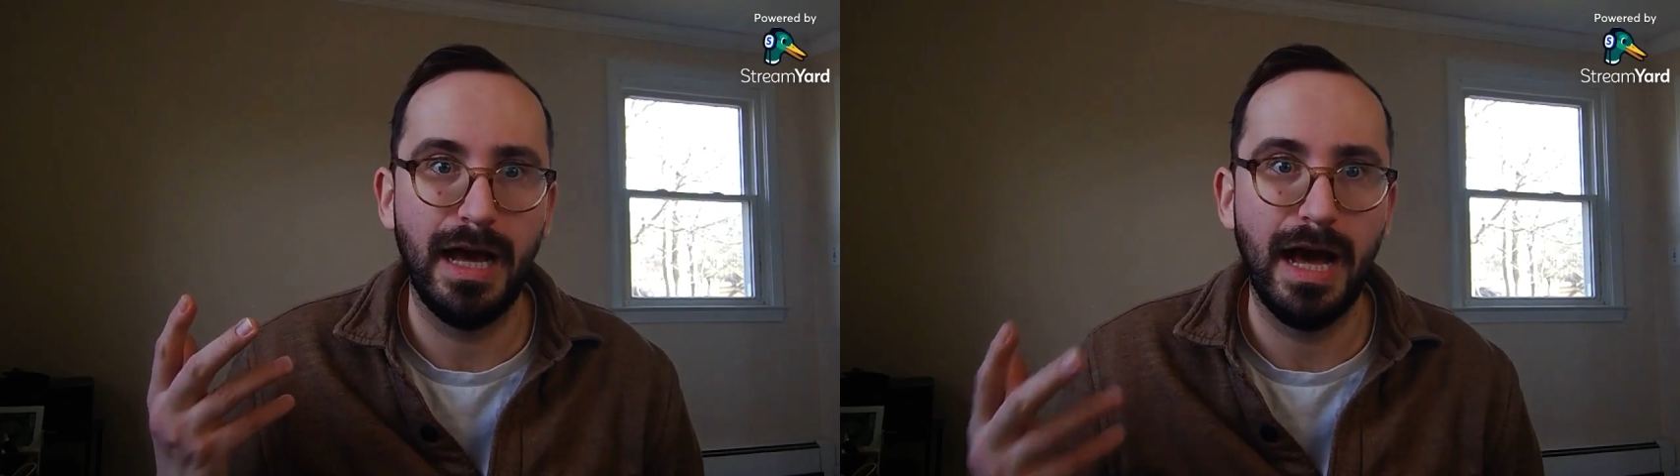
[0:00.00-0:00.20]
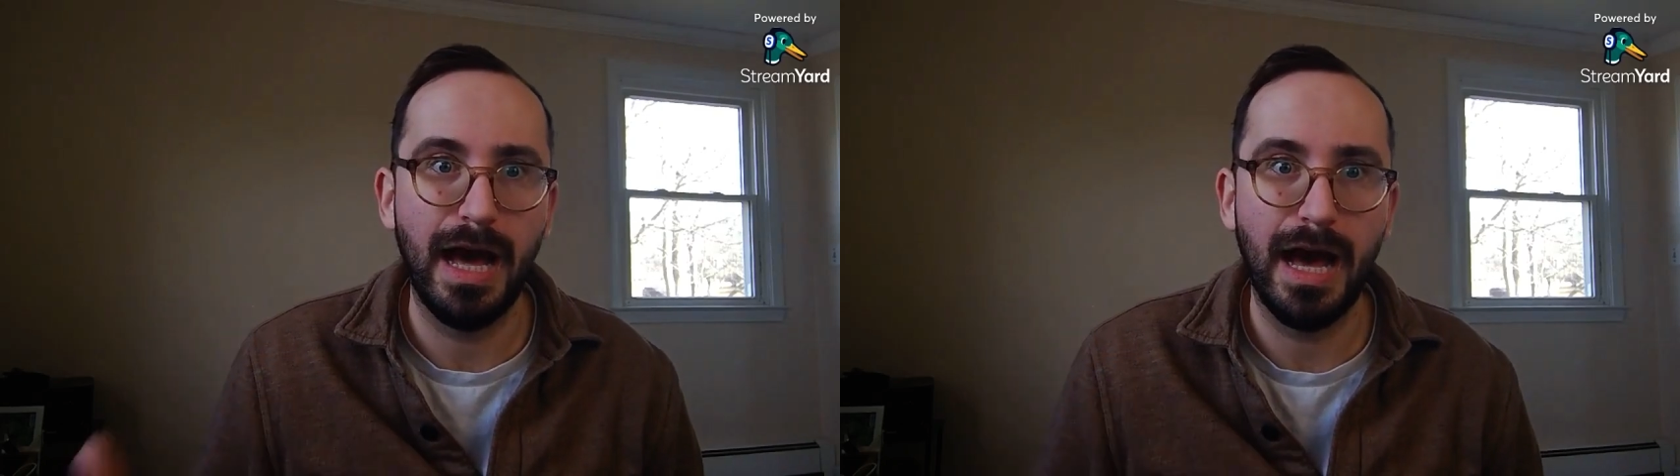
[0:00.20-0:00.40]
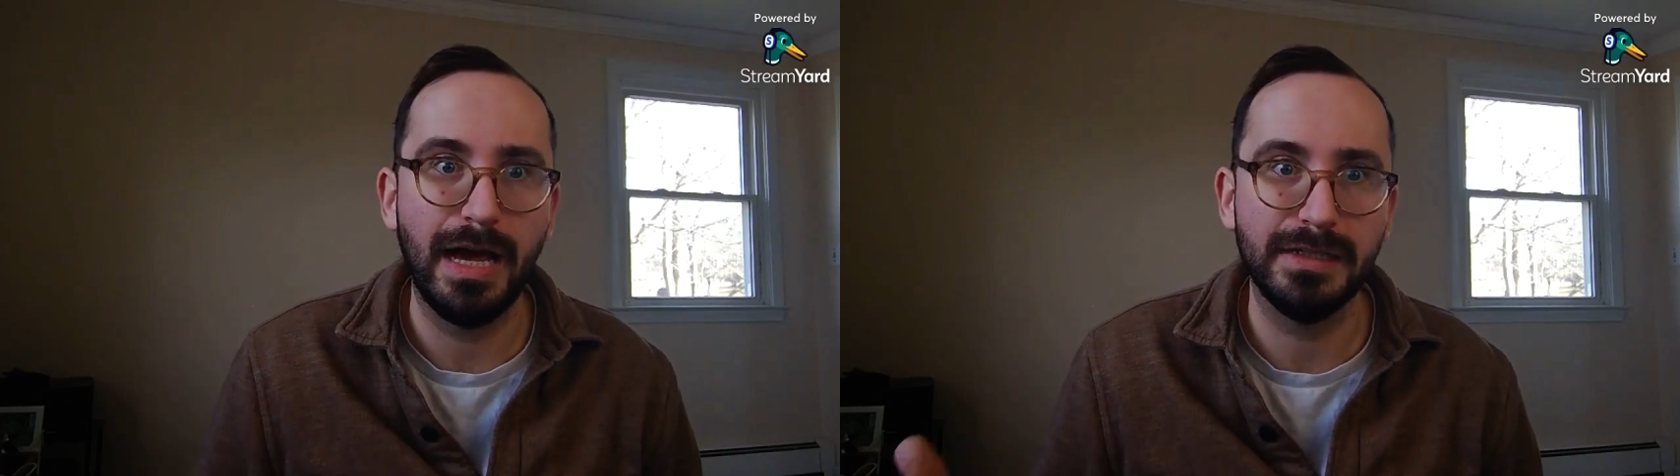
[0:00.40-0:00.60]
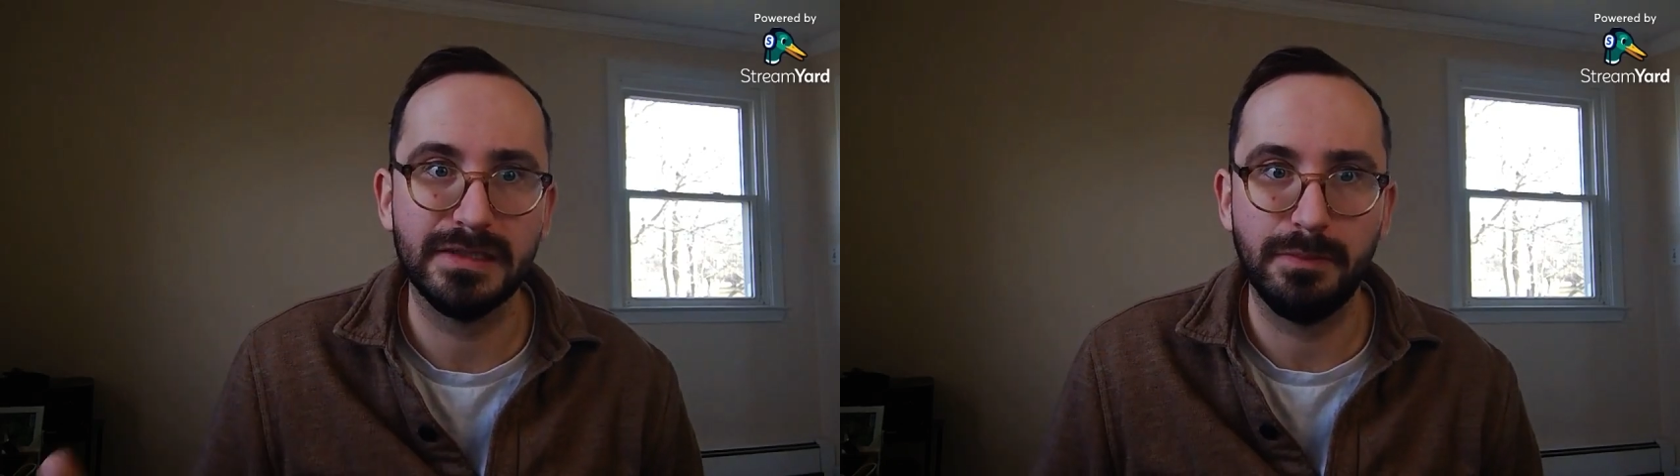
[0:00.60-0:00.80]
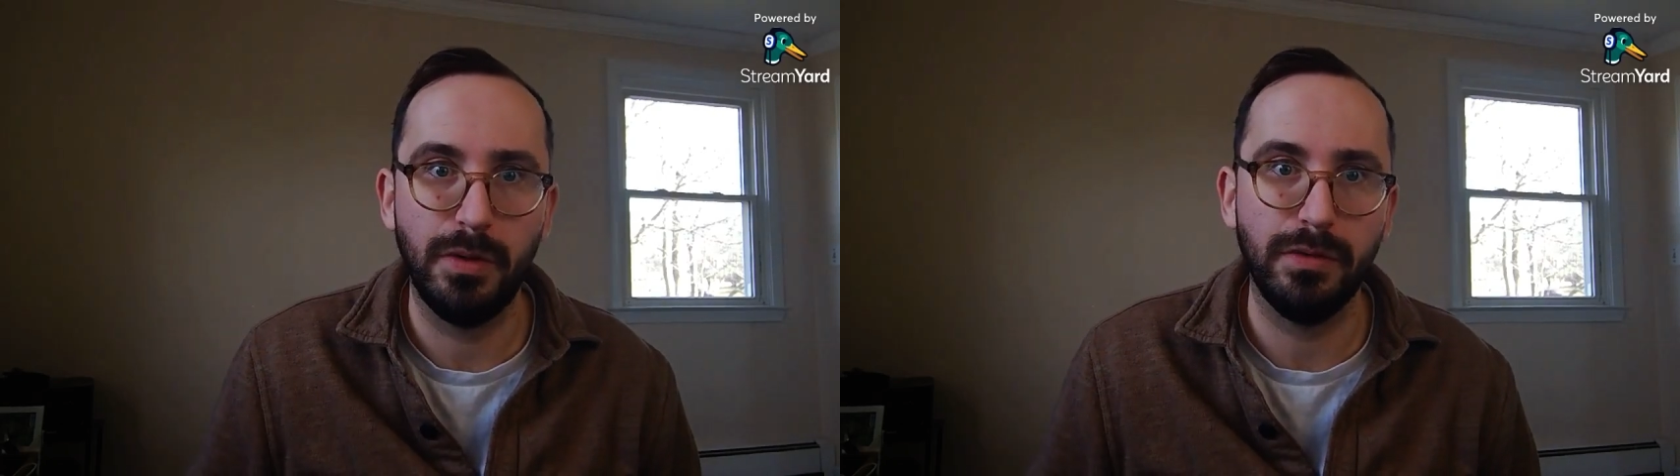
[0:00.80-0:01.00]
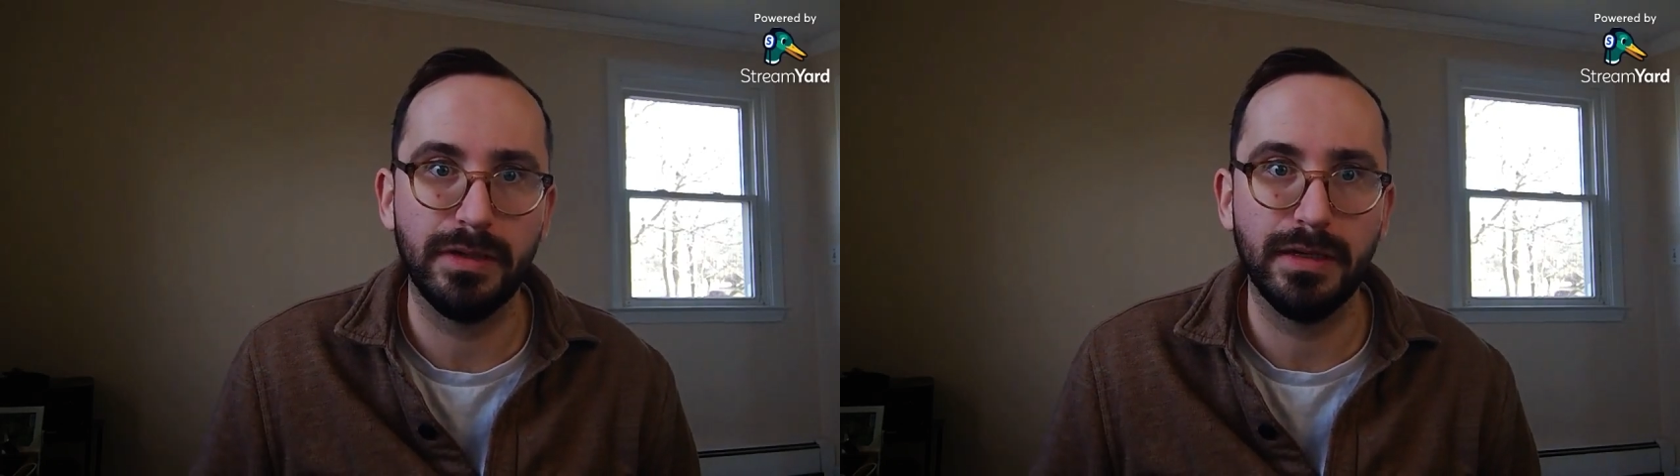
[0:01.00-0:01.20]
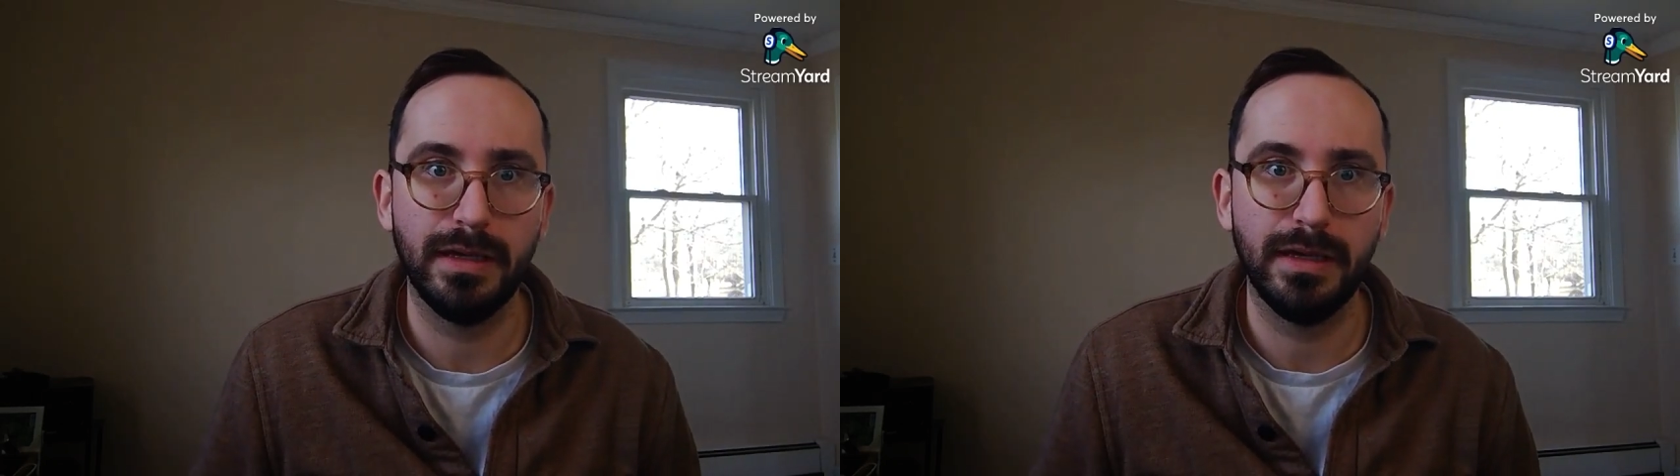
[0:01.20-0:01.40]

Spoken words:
high smoke